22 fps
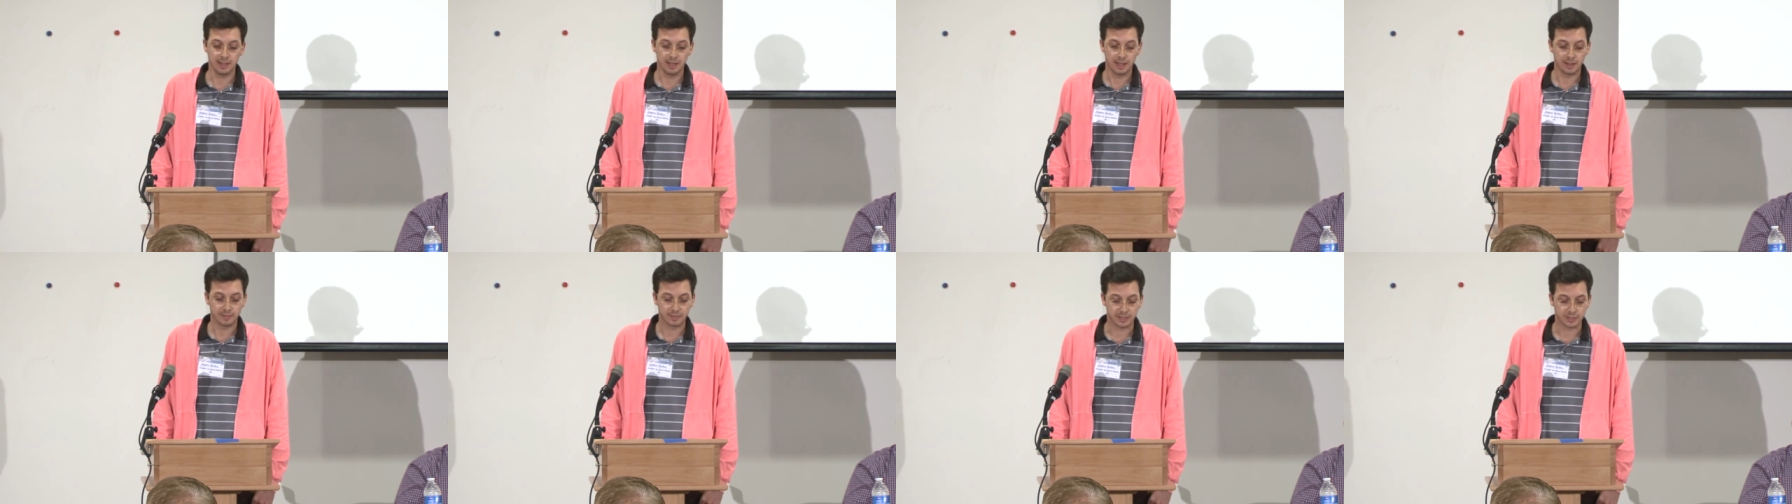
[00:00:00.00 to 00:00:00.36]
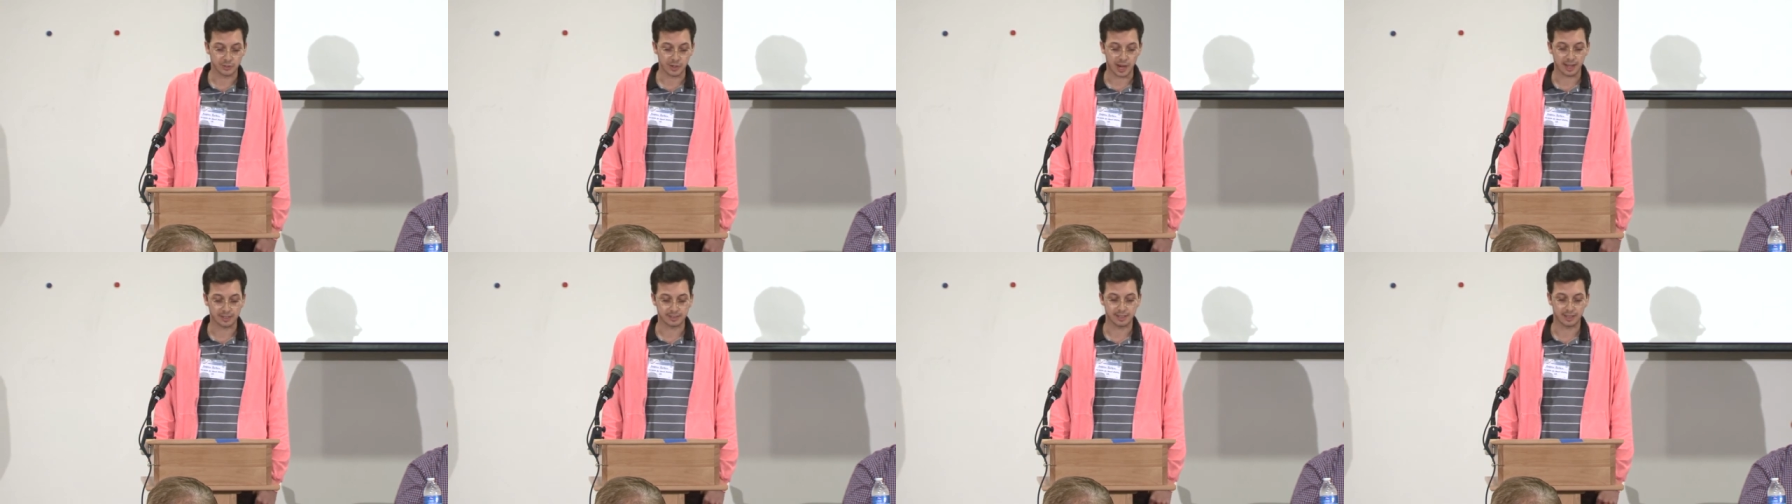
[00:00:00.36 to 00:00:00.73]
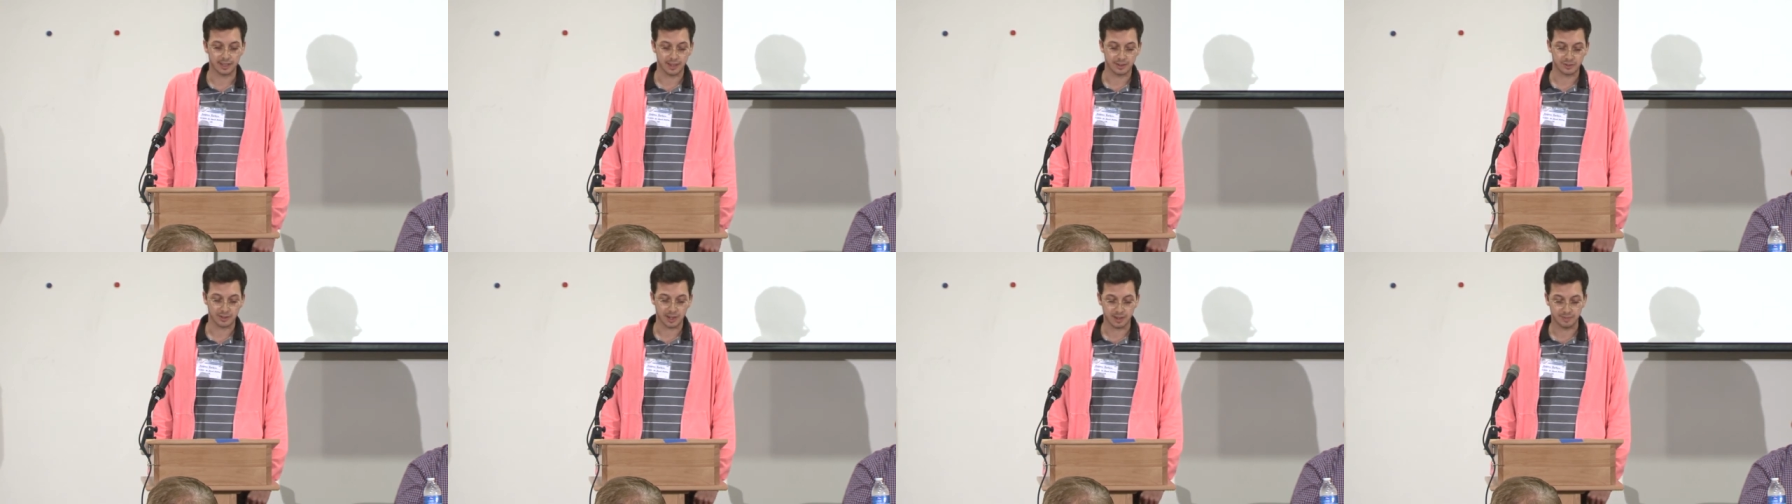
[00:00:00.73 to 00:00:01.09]
of contracting
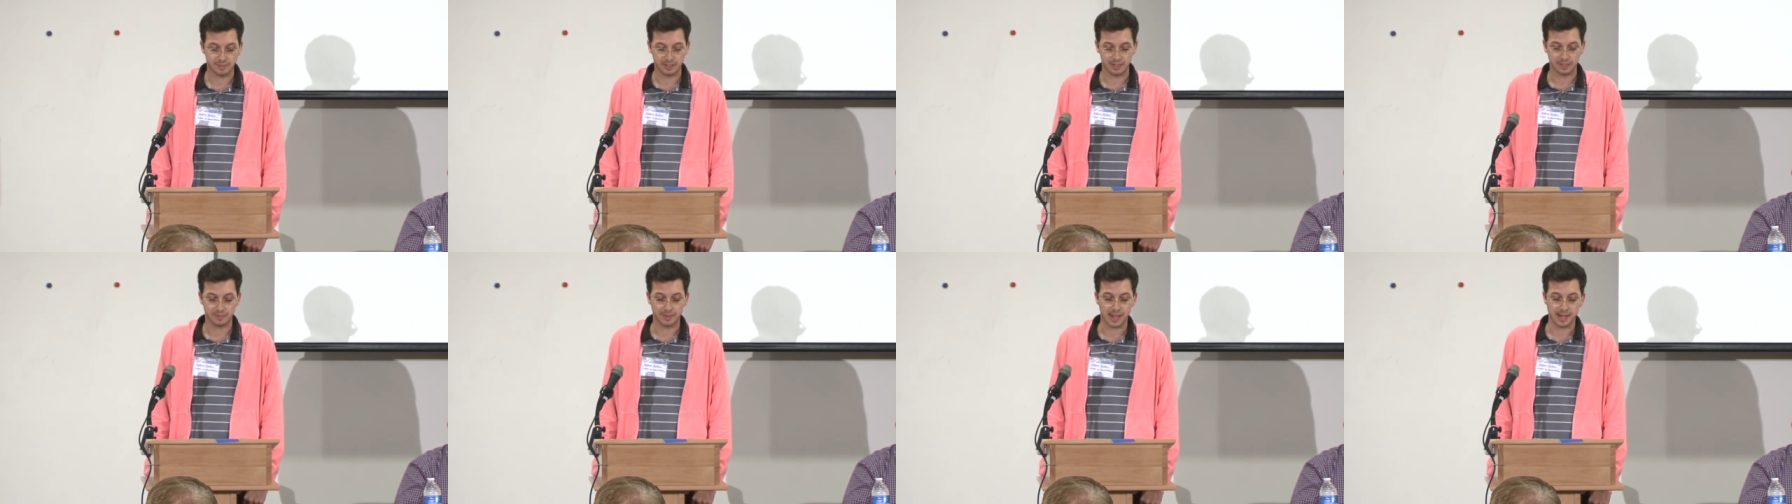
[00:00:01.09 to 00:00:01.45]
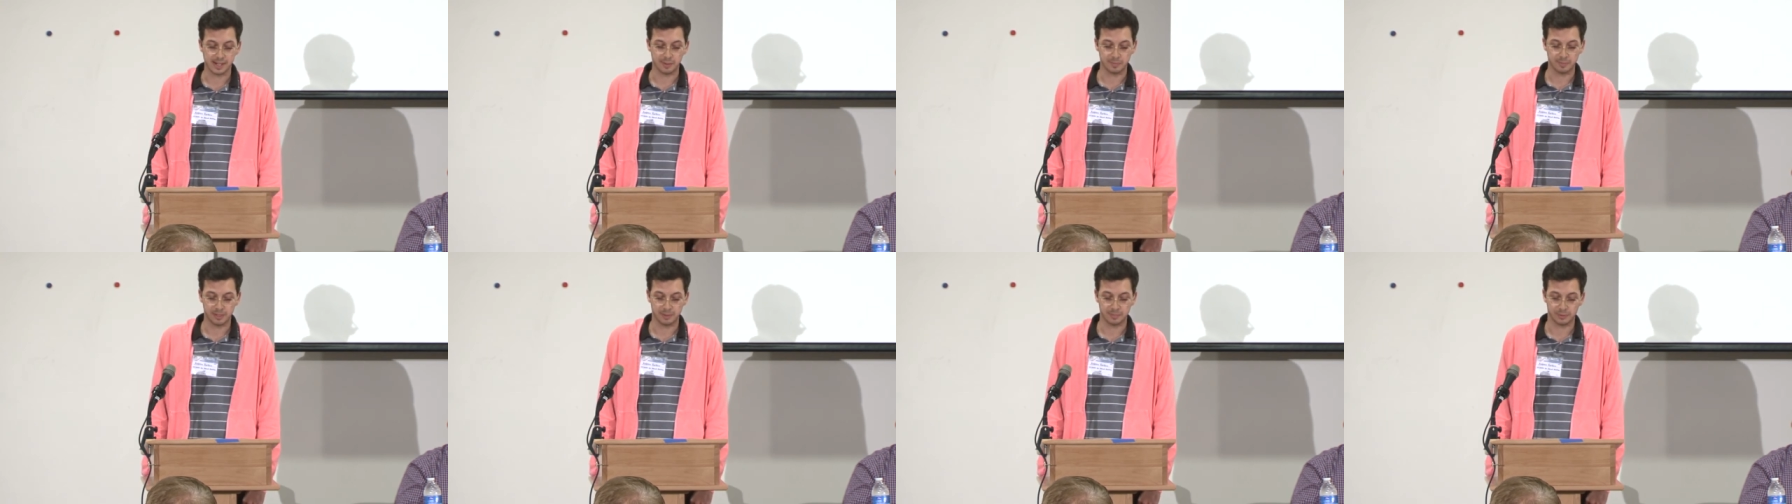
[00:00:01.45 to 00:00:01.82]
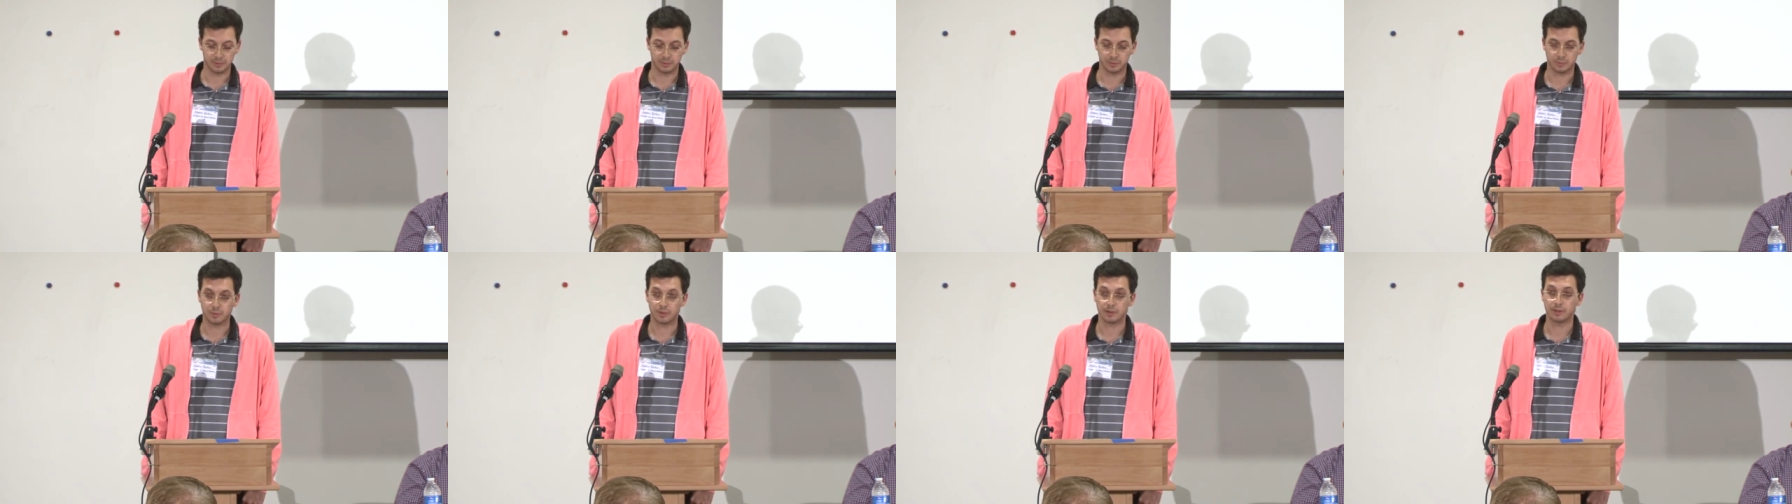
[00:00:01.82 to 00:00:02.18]
HIV of any people
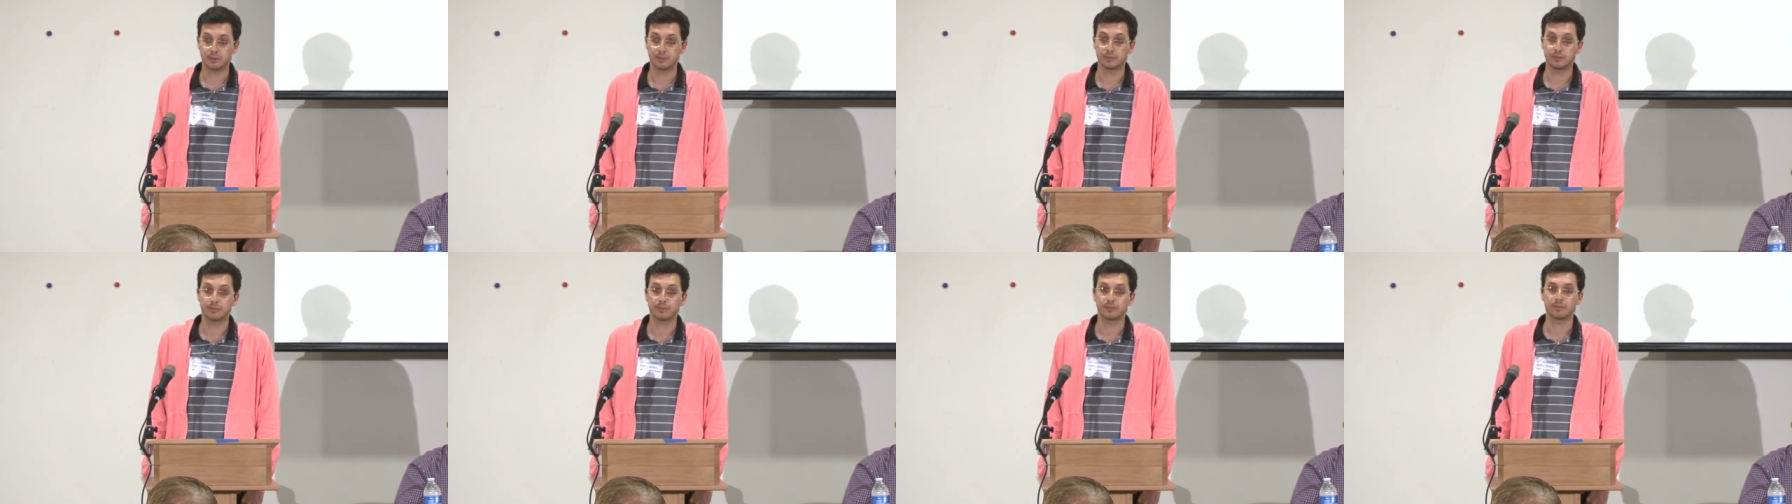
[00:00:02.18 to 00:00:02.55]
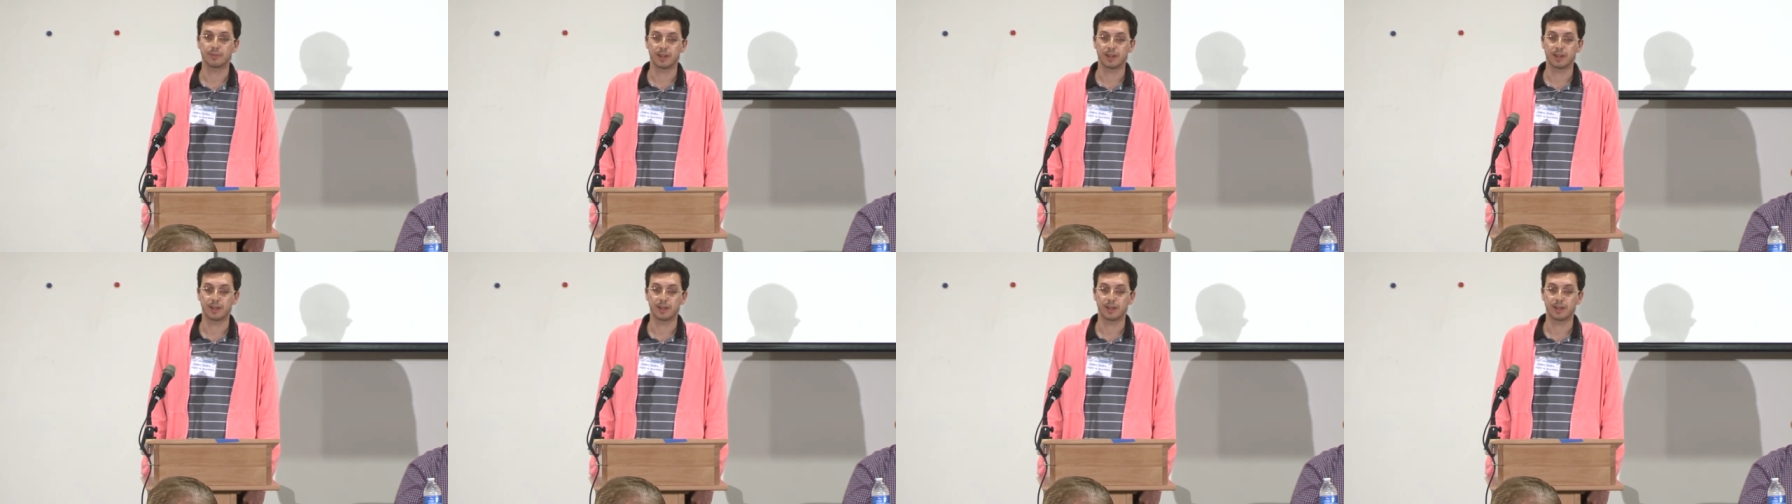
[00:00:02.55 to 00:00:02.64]
in the world.